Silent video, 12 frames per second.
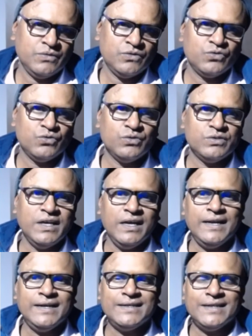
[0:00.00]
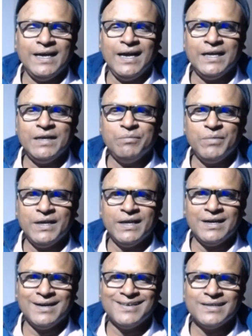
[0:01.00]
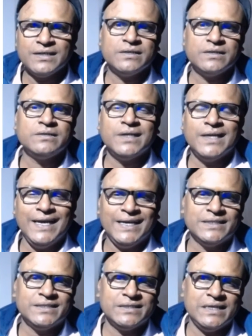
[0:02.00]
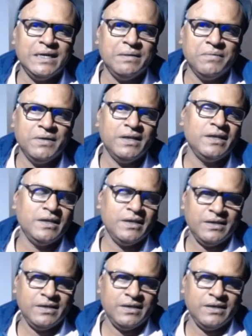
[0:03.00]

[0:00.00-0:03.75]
so that I may earn extra money.